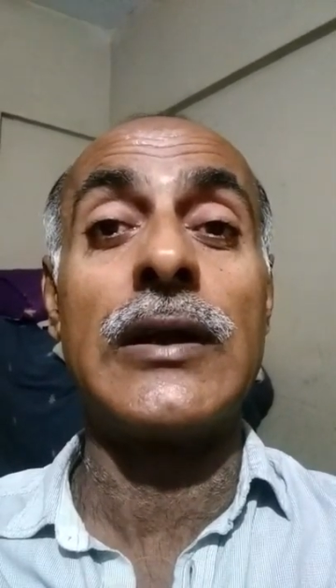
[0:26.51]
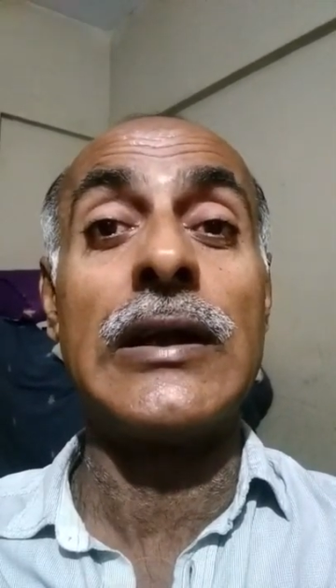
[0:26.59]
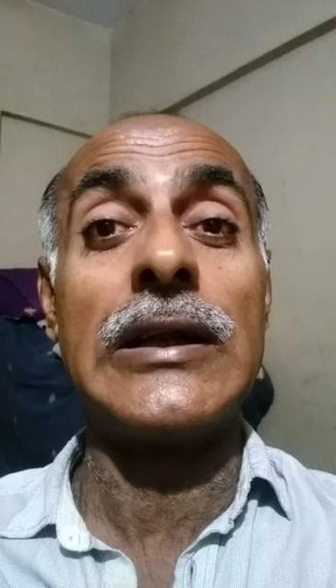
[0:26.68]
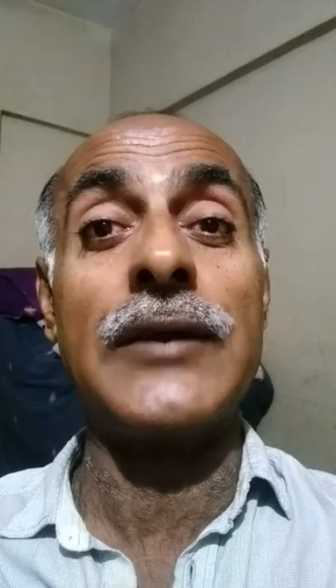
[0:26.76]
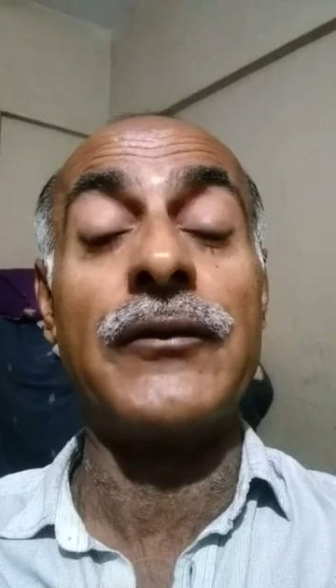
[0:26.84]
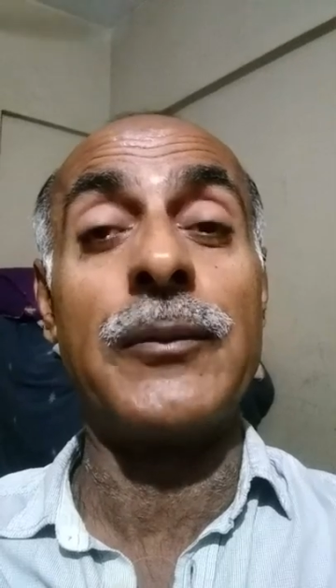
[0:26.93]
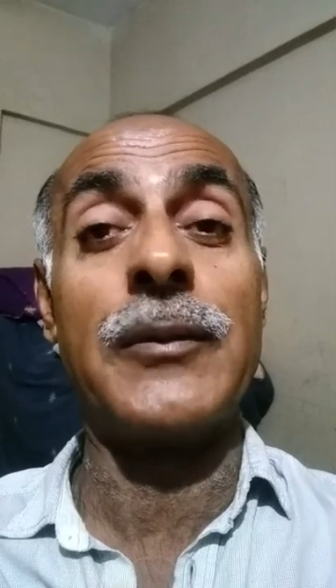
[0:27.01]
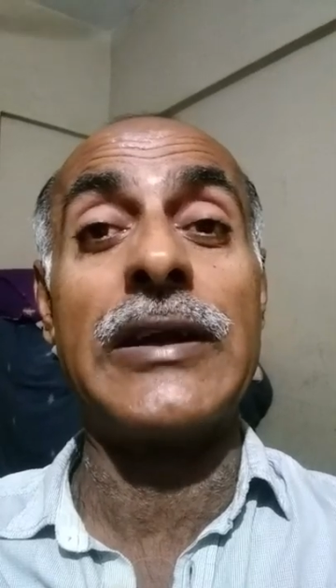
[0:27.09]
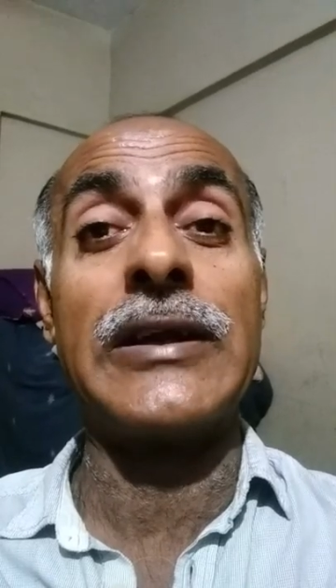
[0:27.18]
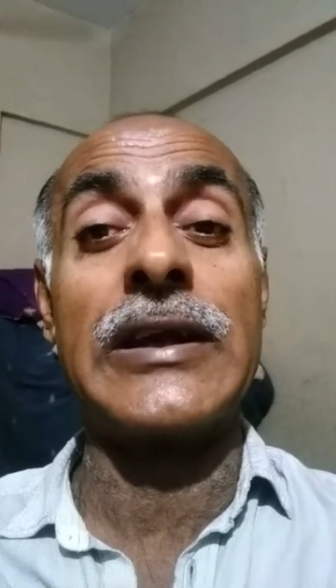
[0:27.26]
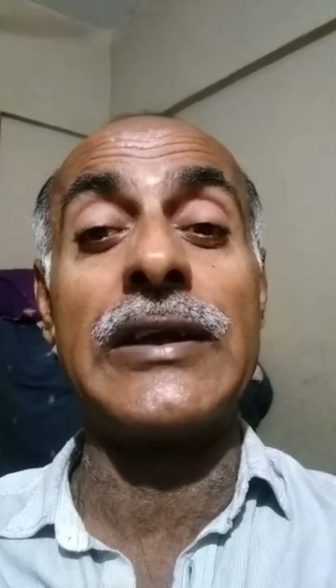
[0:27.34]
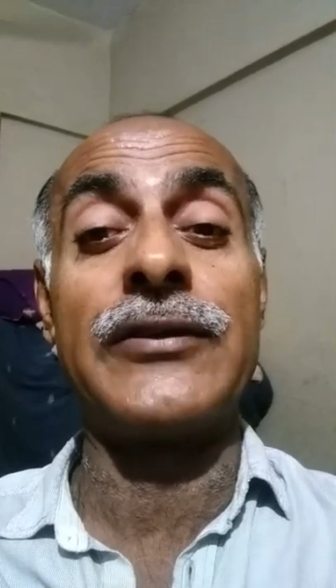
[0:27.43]
leave the
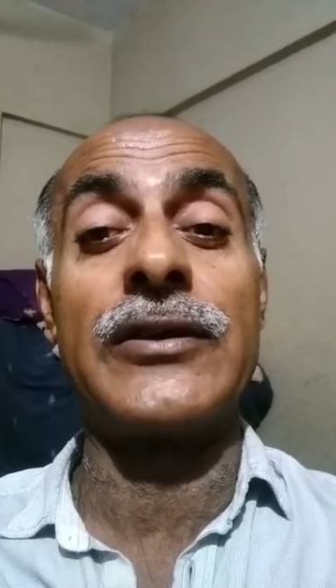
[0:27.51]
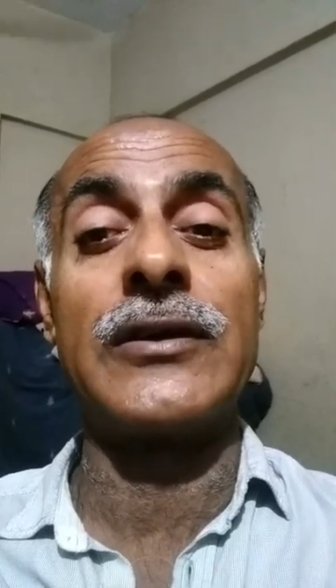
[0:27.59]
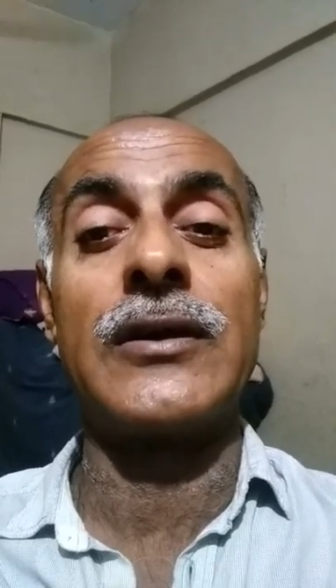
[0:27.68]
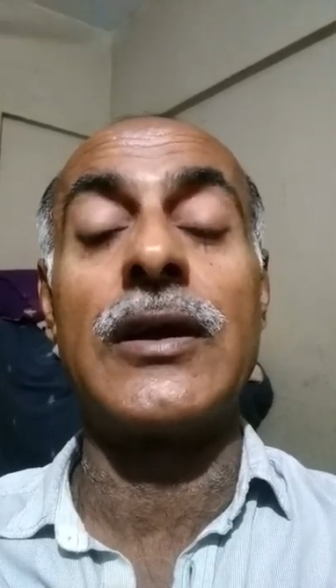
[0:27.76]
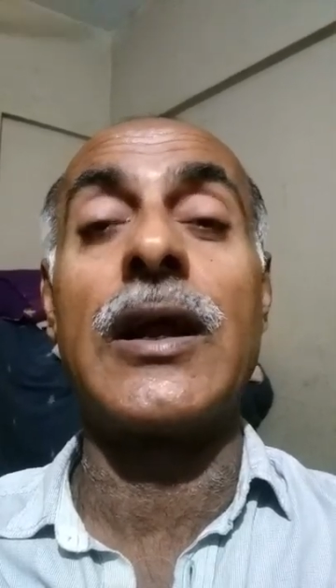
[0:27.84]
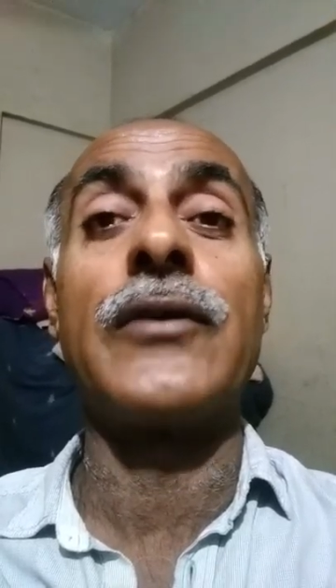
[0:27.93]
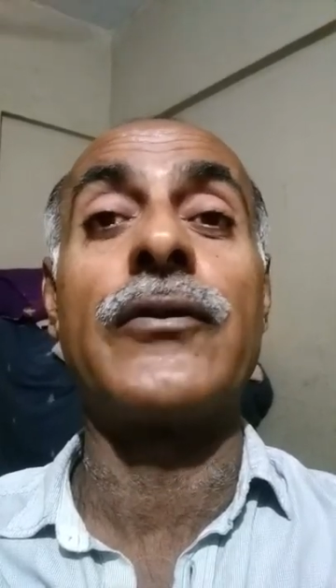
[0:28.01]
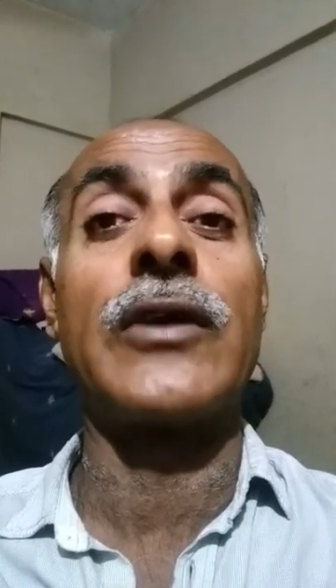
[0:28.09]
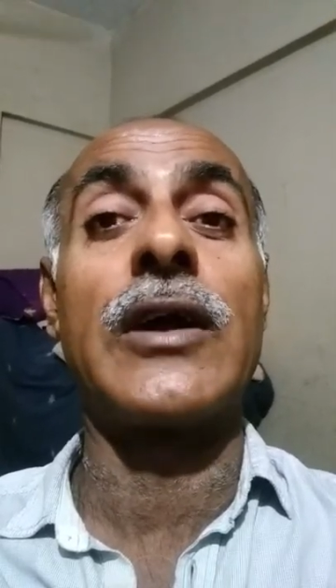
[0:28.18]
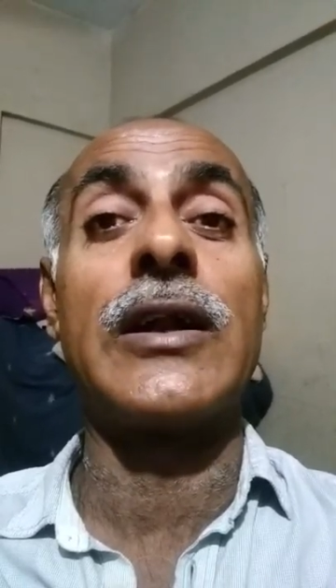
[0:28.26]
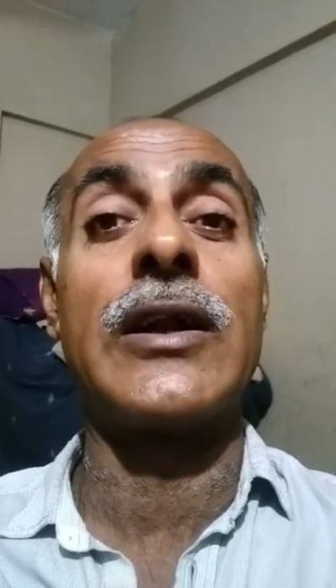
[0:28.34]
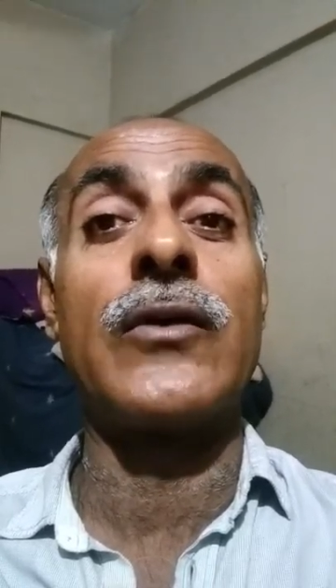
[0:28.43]
medication and I
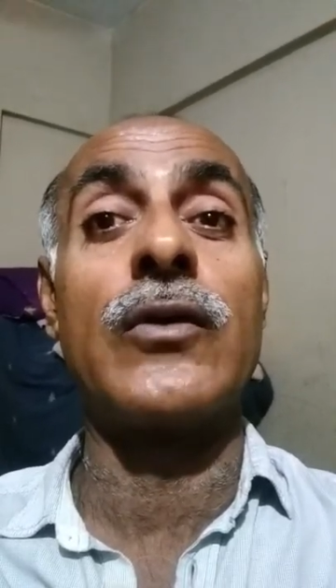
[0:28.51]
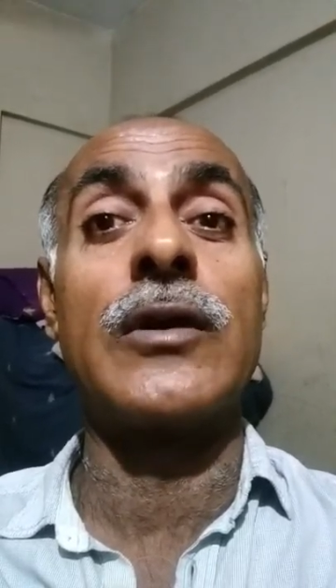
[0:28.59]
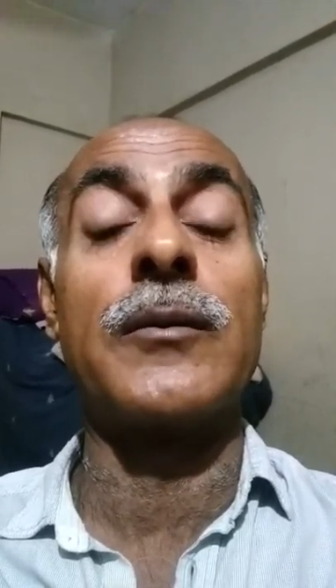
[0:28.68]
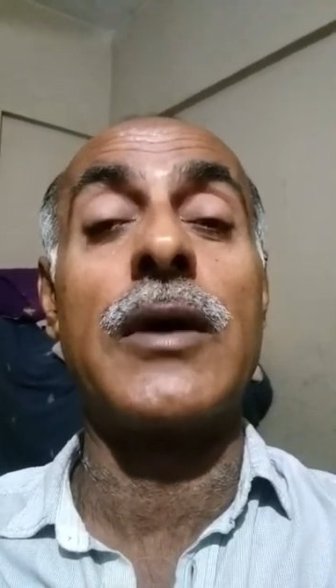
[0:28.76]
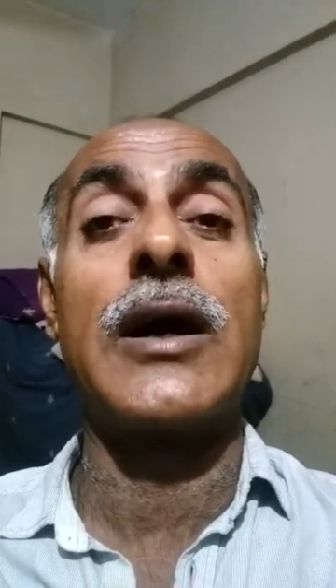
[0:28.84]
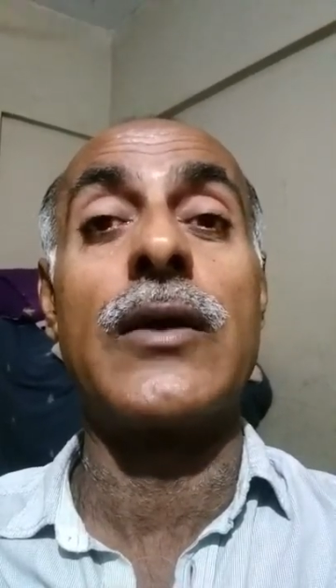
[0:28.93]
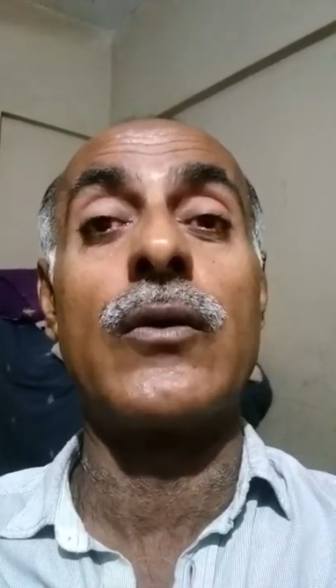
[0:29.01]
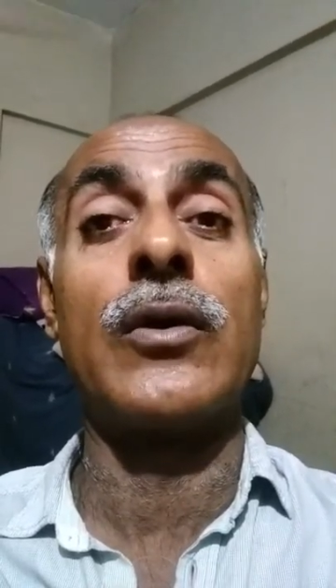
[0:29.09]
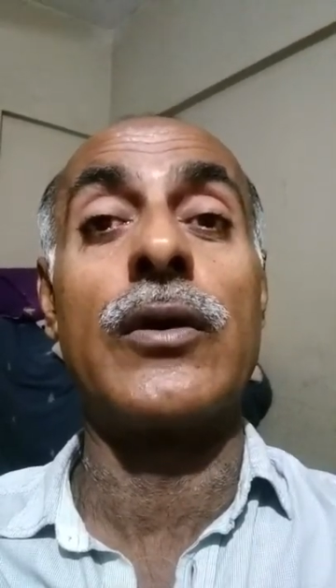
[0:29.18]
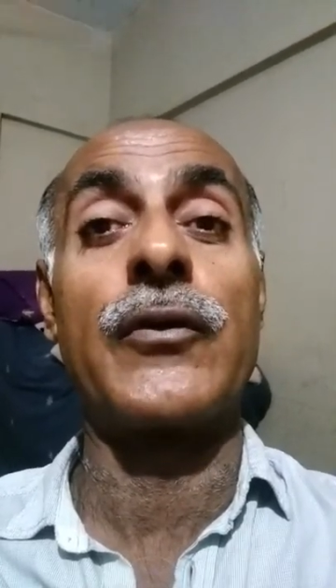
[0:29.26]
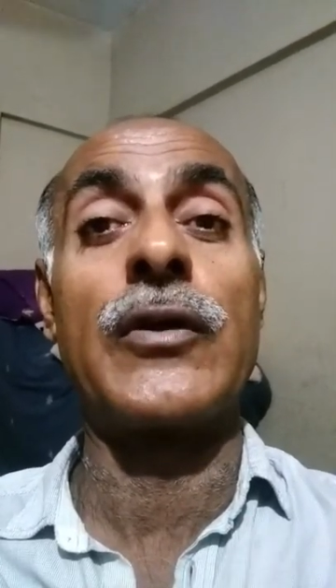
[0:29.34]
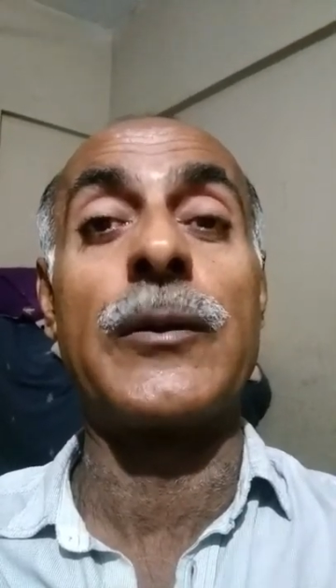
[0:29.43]
started doing my own
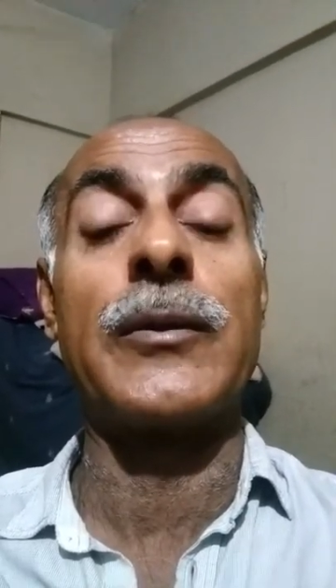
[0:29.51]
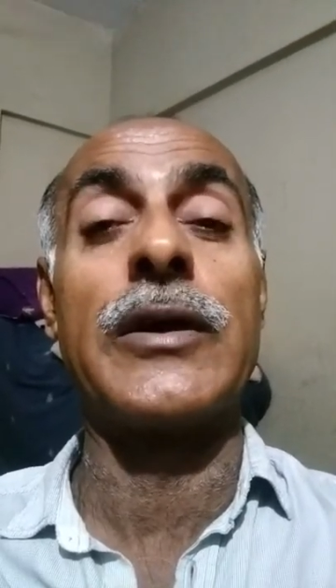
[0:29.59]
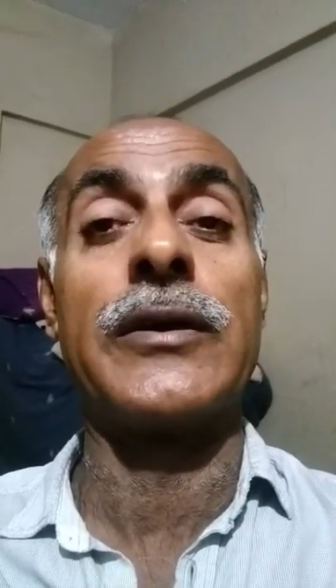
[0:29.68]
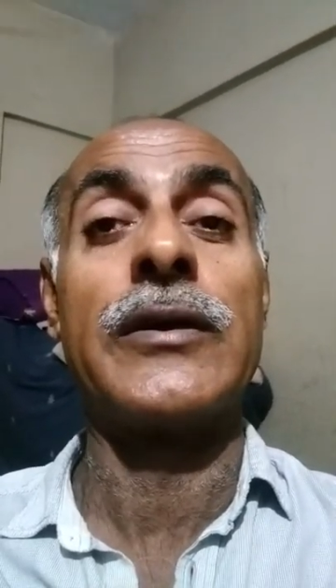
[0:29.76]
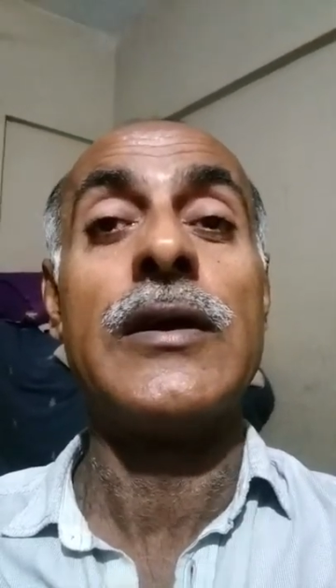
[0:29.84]
treatment